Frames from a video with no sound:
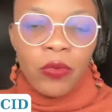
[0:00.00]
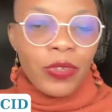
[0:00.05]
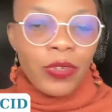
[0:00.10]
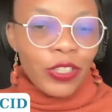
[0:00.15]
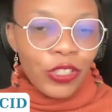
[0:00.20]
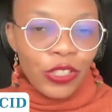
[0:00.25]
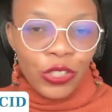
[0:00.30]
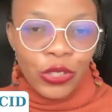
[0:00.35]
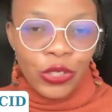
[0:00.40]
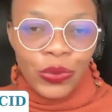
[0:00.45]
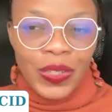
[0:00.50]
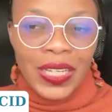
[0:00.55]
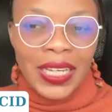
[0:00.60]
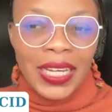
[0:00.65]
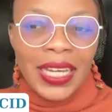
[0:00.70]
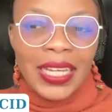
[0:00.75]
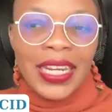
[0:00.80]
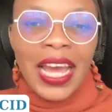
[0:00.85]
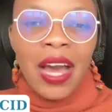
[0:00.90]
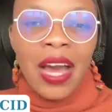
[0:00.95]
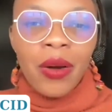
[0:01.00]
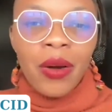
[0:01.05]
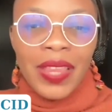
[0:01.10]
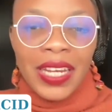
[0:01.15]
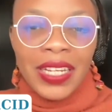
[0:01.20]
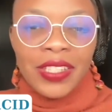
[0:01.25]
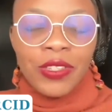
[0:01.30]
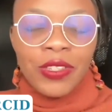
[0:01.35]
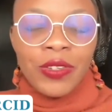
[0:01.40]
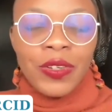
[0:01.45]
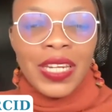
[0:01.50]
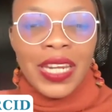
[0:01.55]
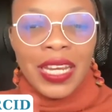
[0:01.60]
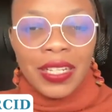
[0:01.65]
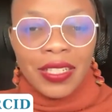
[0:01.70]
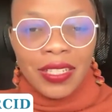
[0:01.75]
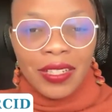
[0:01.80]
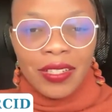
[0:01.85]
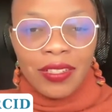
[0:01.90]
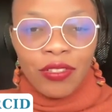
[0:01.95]
what you're doing and how that is
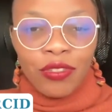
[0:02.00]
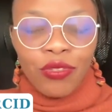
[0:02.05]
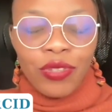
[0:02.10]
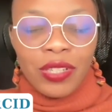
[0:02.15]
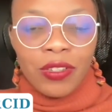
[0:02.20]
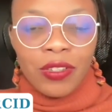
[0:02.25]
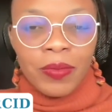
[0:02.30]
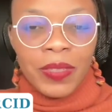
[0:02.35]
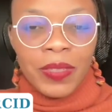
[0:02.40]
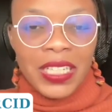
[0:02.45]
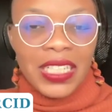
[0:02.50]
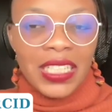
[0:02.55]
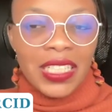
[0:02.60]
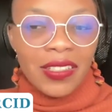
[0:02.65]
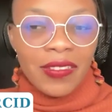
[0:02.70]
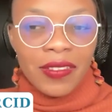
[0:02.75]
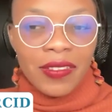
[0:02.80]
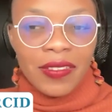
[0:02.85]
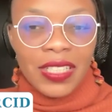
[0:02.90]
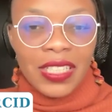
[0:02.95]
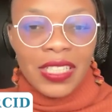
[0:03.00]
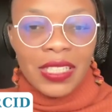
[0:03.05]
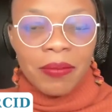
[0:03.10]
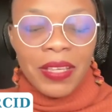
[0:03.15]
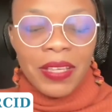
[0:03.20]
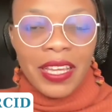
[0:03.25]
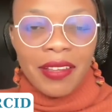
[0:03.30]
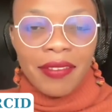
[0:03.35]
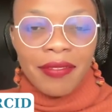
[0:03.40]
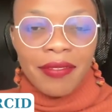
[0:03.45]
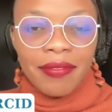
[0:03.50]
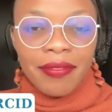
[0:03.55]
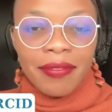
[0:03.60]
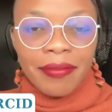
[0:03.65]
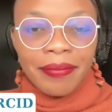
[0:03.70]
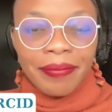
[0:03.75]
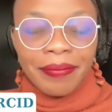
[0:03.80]
connected to the objectives of the GPF.